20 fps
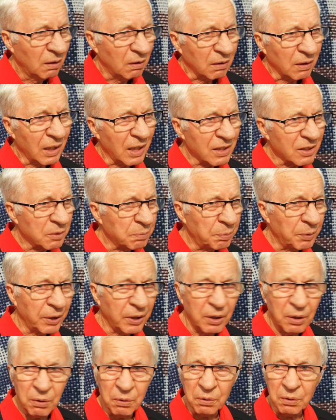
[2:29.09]
Last
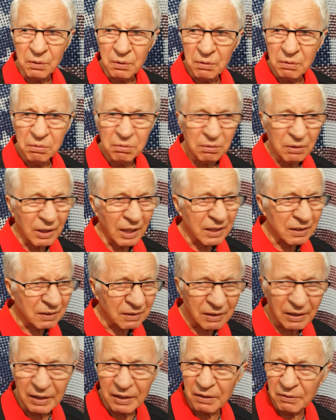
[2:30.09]
period, last
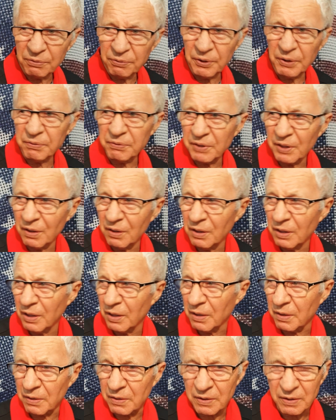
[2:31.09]
like 15
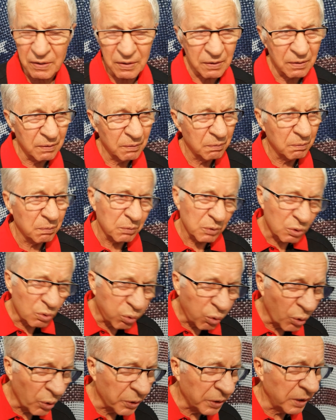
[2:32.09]
years,
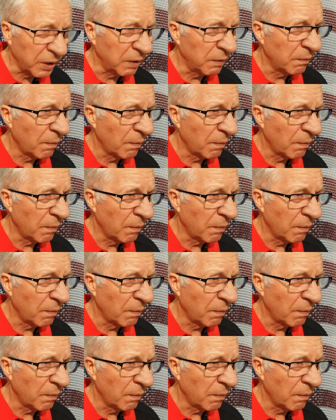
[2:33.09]
20.